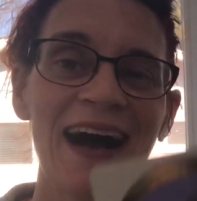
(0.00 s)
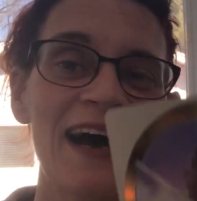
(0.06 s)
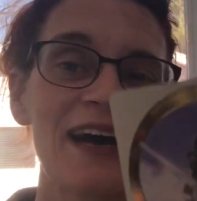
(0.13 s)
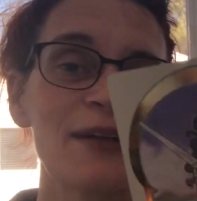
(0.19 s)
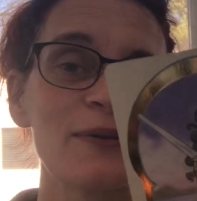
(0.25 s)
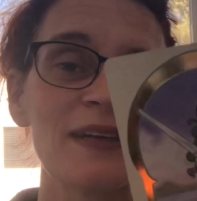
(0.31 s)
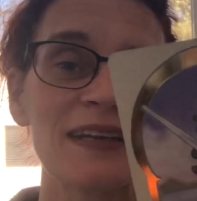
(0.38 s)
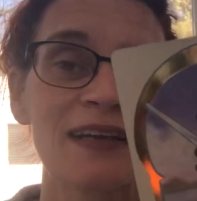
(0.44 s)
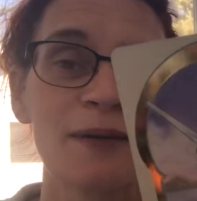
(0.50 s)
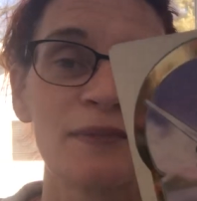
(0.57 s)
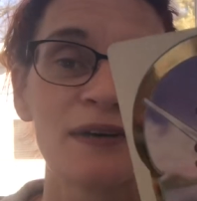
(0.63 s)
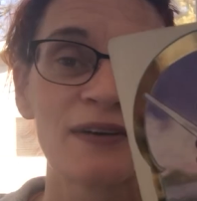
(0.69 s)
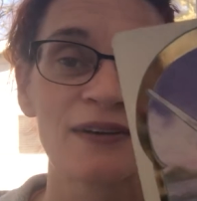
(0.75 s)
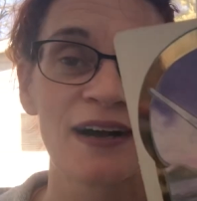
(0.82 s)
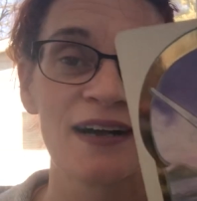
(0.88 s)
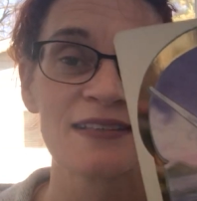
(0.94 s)
I don't want to come
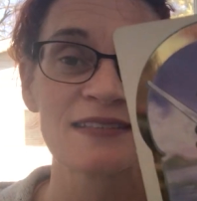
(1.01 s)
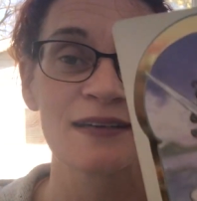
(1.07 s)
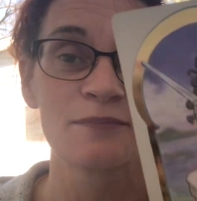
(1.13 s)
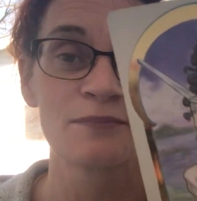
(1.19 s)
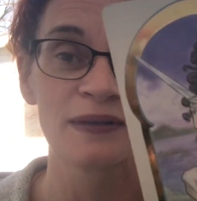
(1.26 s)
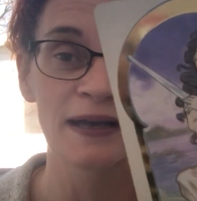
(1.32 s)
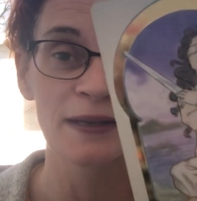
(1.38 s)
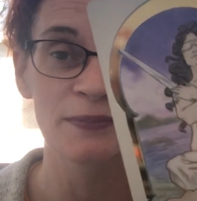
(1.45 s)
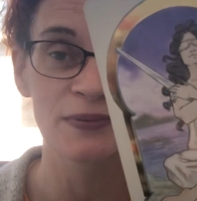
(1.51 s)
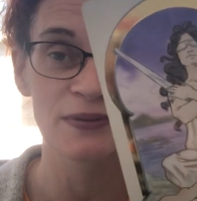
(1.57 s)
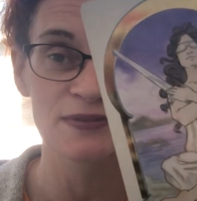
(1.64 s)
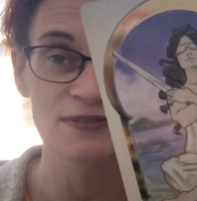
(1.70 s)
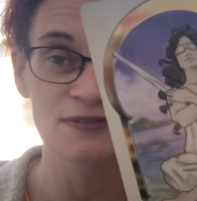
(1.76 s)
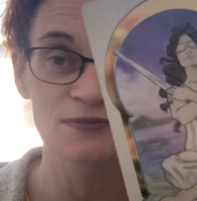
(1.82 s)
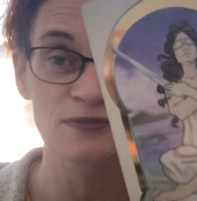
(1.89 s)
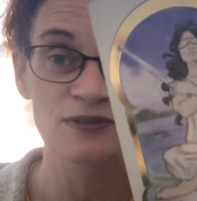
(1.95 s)
across a blind
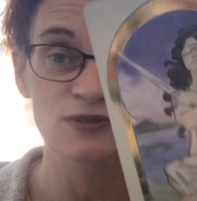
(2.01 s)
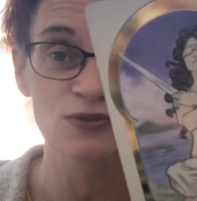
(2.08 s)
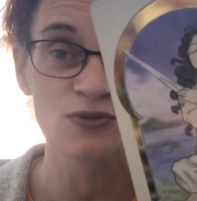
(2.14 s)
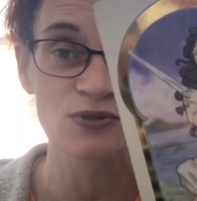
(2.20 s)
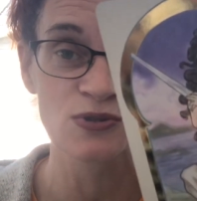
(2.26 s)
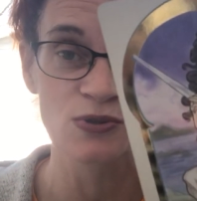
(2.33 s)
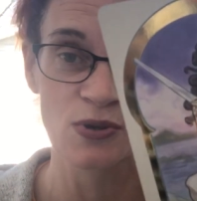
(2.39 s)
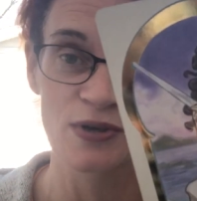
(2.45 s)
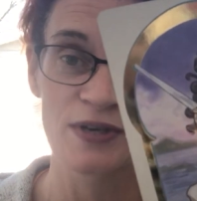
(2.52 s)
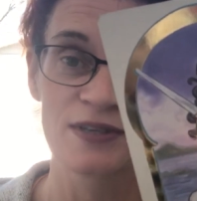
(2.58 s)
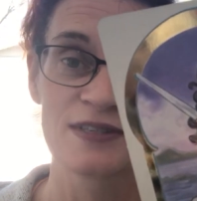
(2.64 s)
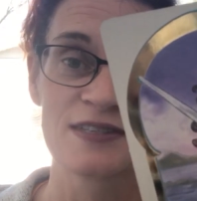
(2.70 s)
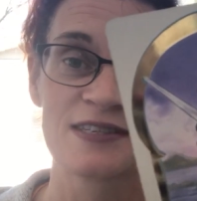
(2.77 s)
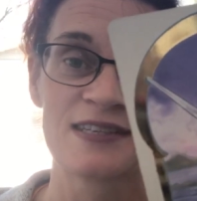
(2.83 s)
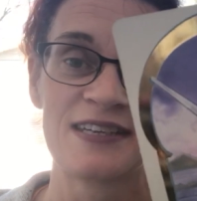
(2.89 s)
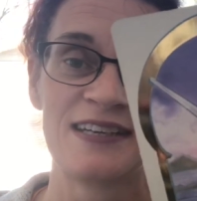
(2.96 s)
person with two
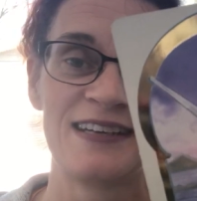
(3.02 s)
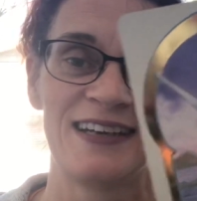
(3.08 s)
swords